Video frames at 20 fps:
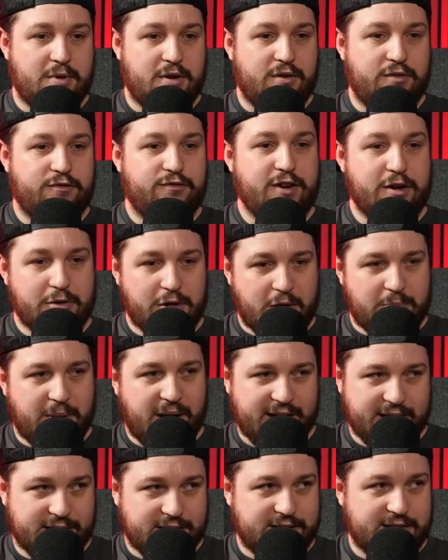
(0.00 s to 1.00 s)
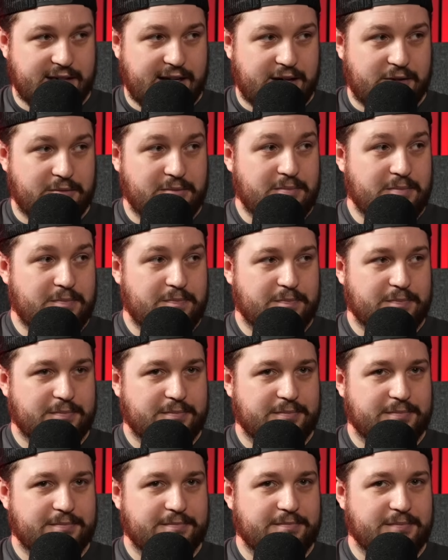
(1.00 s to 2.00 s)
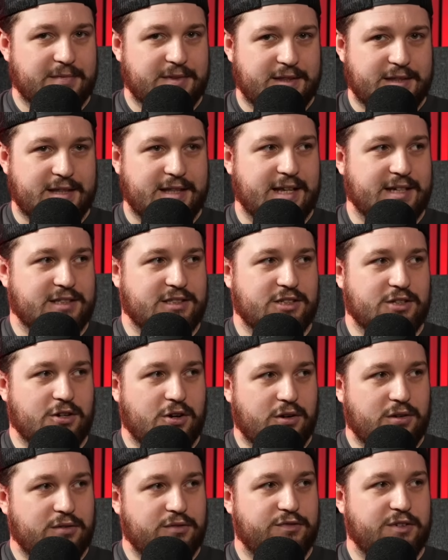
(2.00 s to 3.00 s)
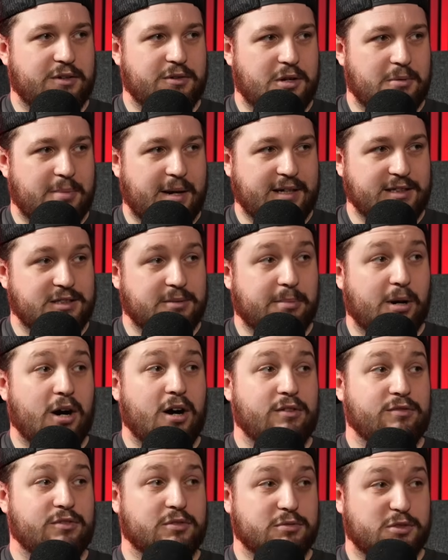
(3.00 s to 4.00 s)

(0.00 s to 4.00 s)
Feel No Pains. Now, there's not Feel No Pains apart from